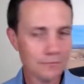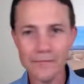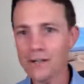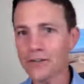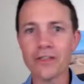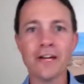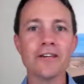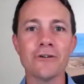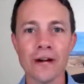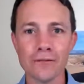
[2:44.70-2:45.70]
So thank
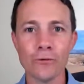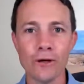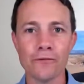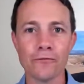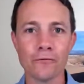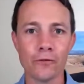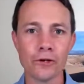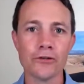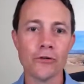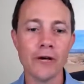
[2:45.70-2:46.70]
you everyone for
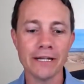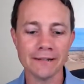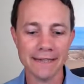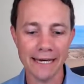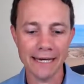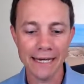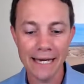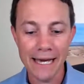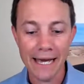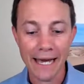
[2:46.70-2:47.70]
joining today.
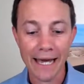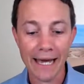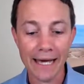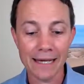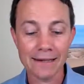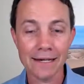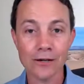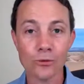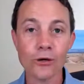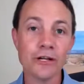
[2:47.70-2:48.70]
And
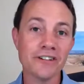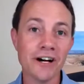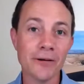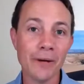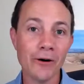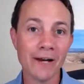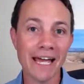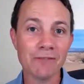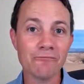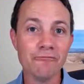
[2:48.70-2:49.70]
we're going to talk about
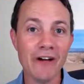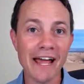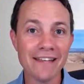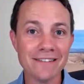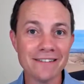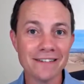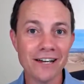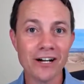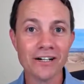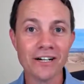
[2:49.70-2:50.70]
advanced
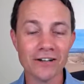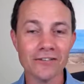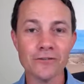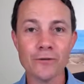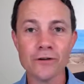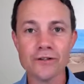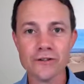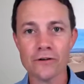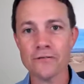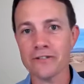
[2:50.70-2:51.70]
customer
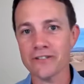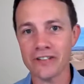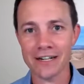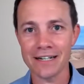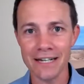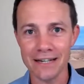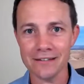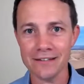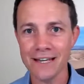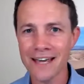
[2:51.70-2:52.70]
service
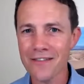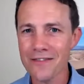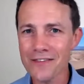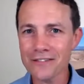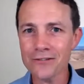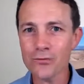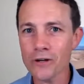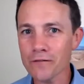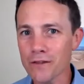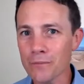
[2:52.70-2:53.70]
techniques. This is one
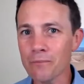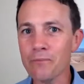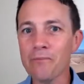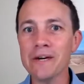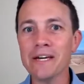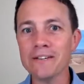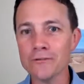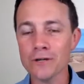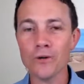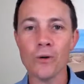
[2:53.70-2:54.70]
of the biggest
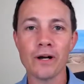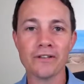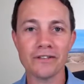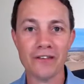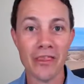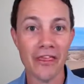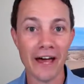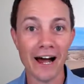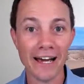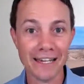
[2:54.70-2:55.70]
requests that
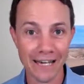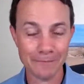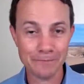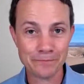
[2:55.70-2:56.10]
I get.